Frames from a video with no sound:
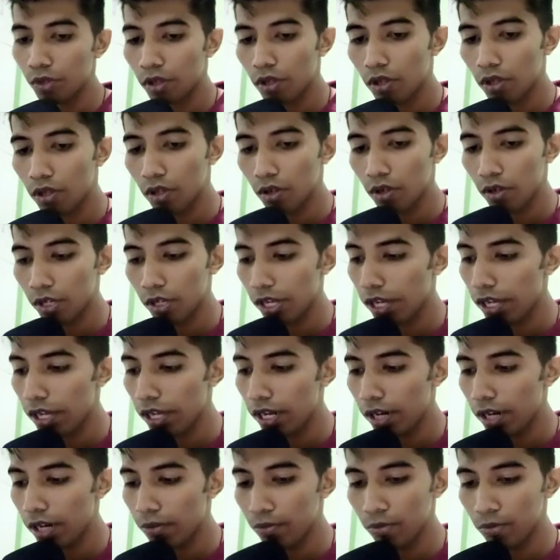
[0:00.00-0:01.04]
Okay,
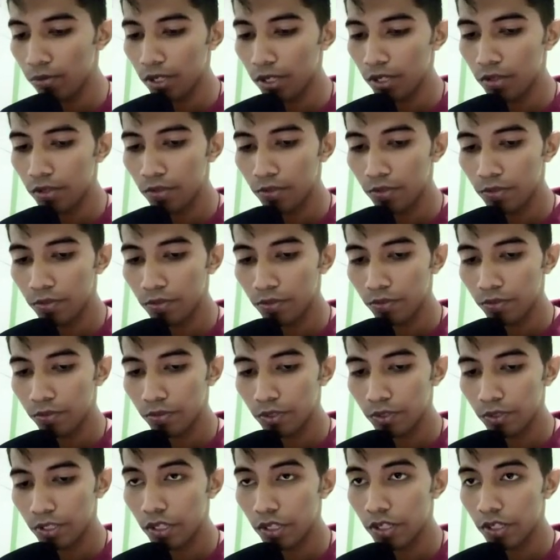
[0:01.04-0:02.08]
let me
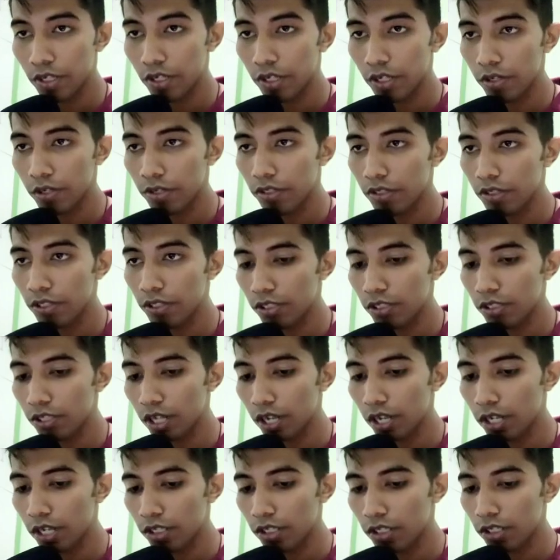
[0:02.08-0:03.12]
increase the
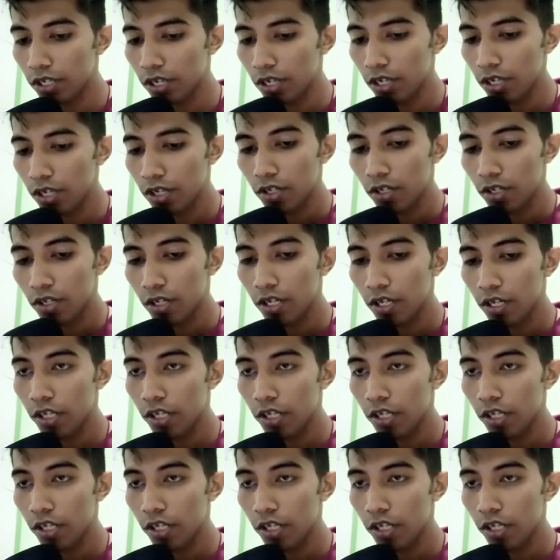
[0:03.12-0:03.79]
size like.